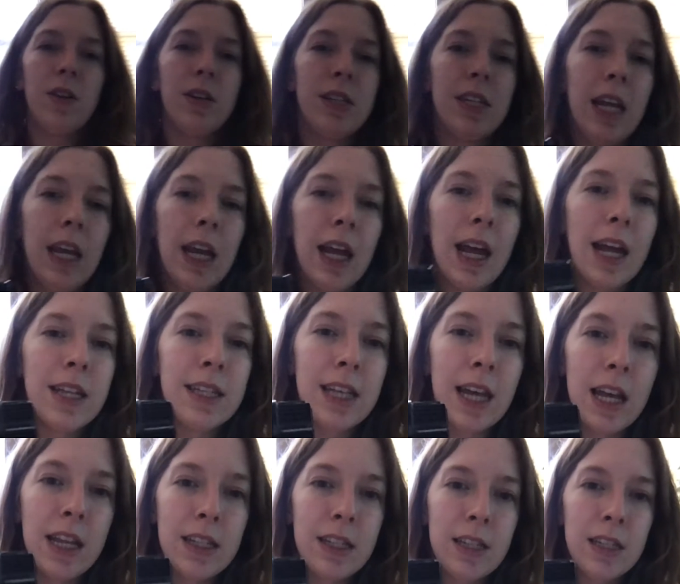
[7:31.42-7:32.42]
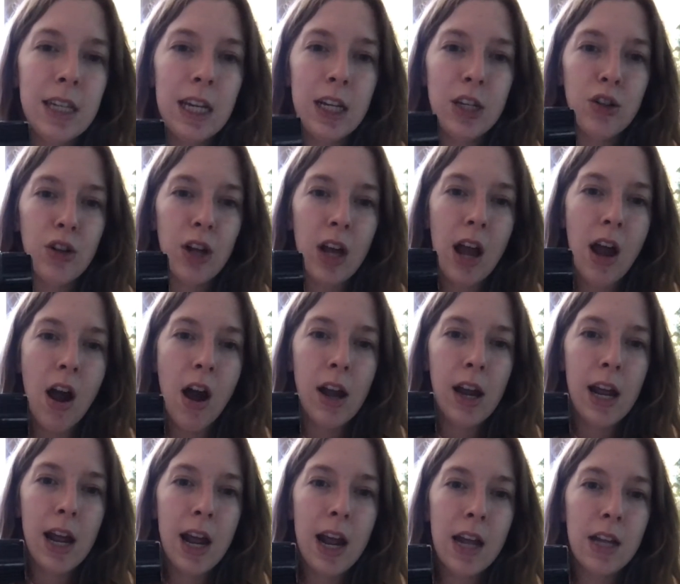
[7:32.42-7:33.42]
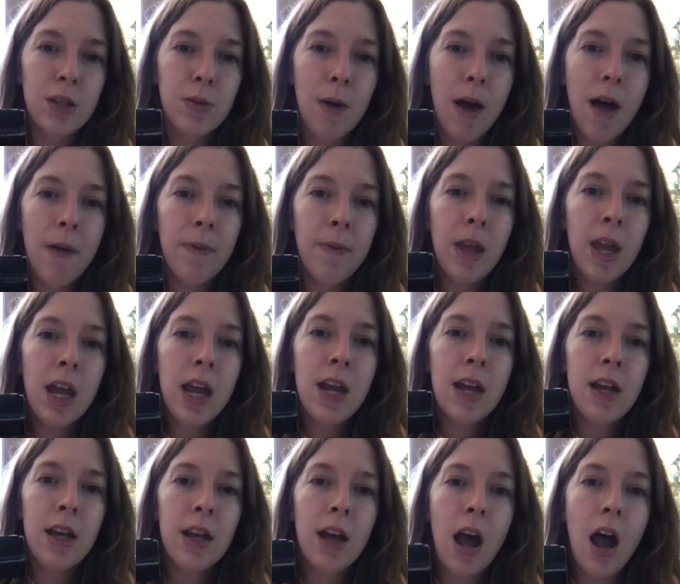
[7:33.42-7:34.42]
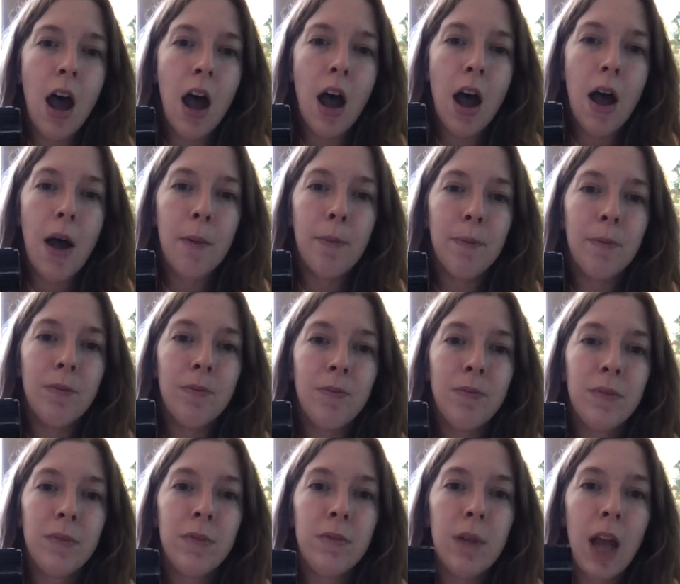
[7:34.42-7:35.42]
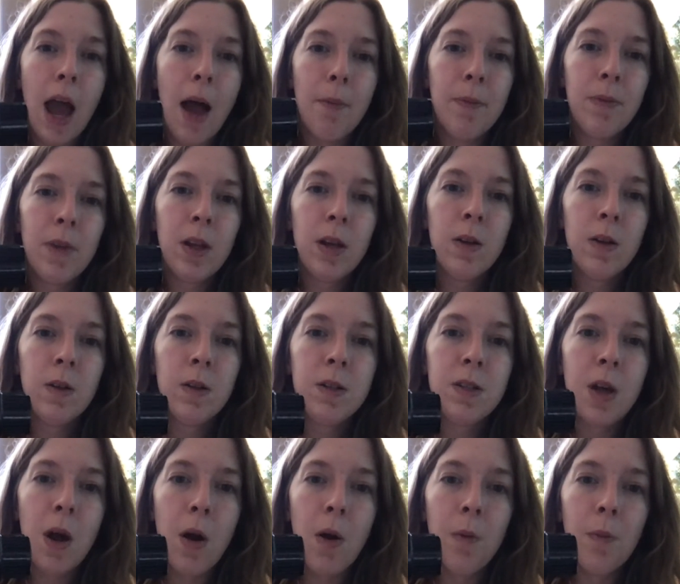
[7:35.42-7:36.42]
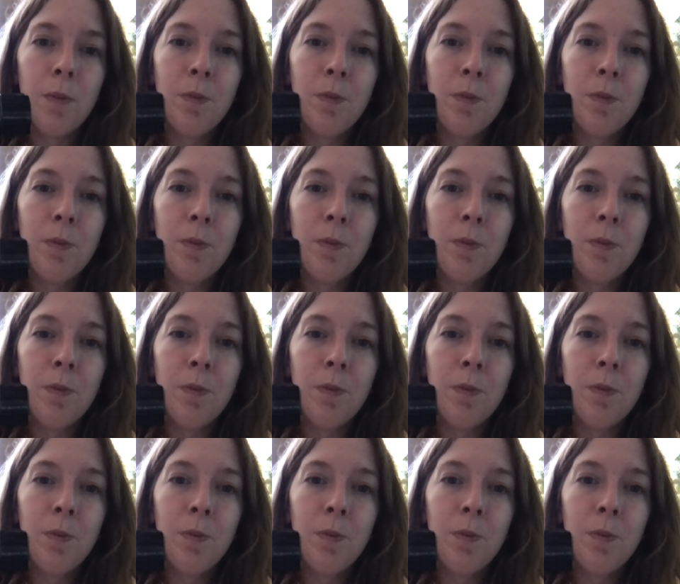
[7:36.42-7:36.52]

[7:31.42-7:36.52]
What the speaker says: see, it says tea tree on it as well. Yeah. So